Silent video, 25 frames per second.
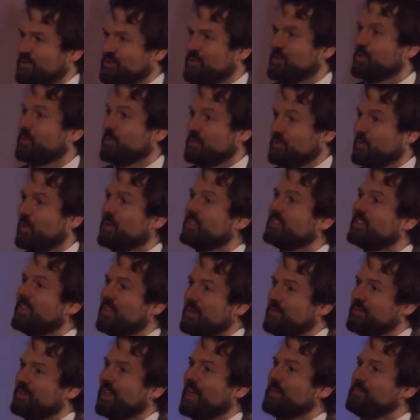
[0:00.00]
questions which ones
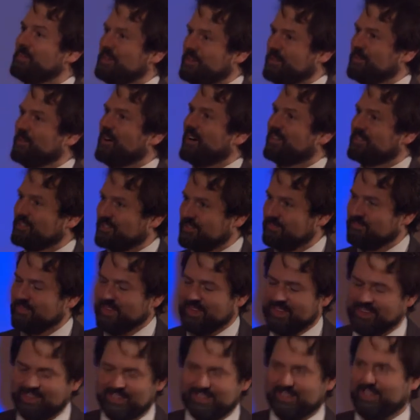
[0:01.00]
that they would like me to ask.
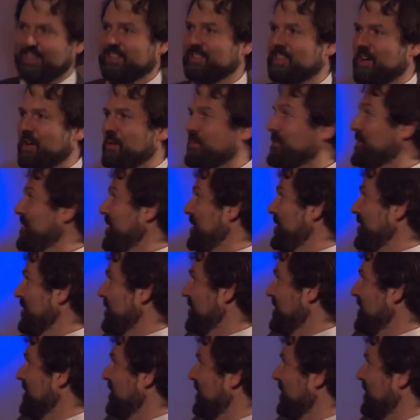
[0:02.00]
So that's how it works. You'll